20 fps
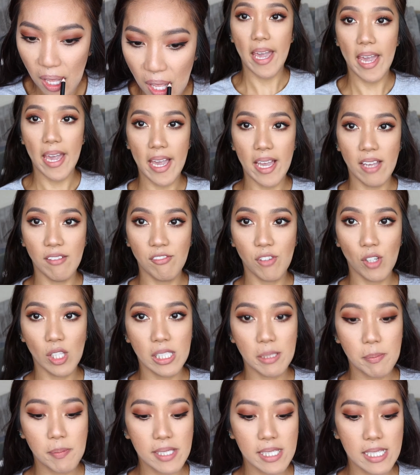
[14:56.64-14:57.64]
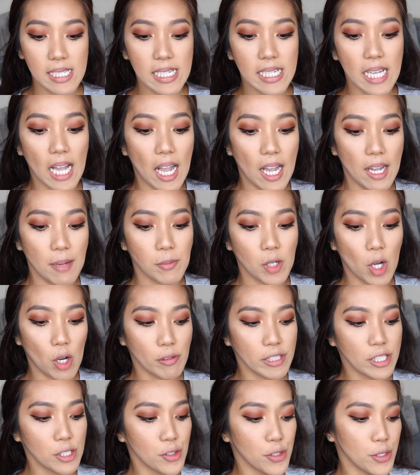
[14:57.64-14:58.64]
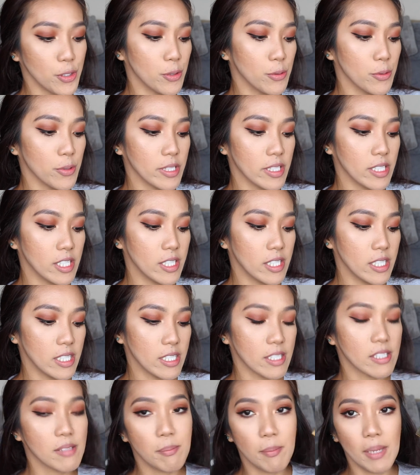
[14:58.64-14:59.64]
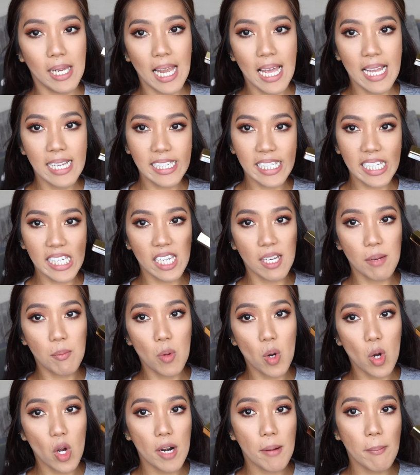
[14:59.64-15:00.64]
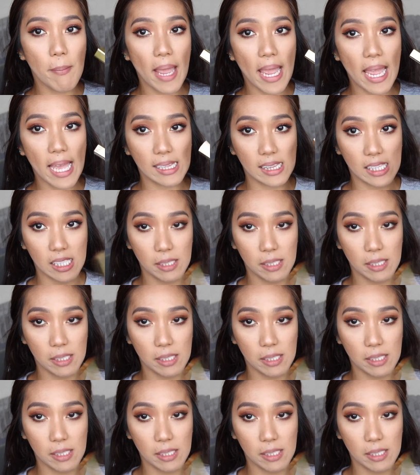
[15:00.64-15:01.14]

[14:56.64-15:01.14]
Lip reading: And for lipstick, I'm going to use this Milani Amore Matte